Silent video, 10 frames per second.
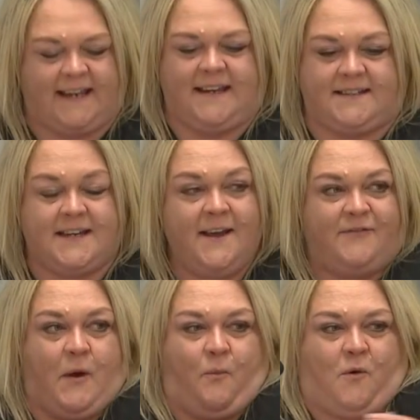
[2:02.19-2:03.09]
Council
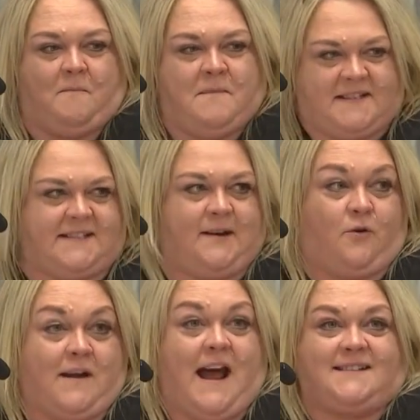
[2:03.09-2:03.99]
members are
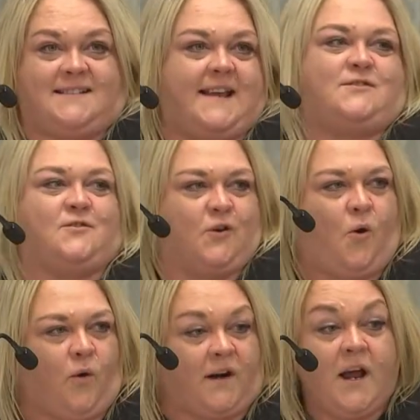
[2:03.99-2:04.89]
concerned the township
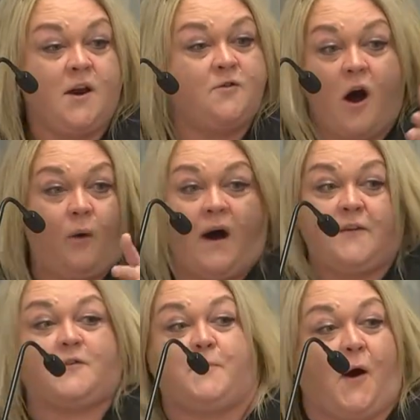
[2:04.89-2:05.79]
could be out a
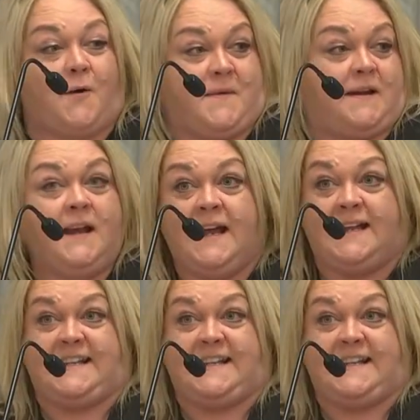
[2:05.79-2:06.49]
lot of money.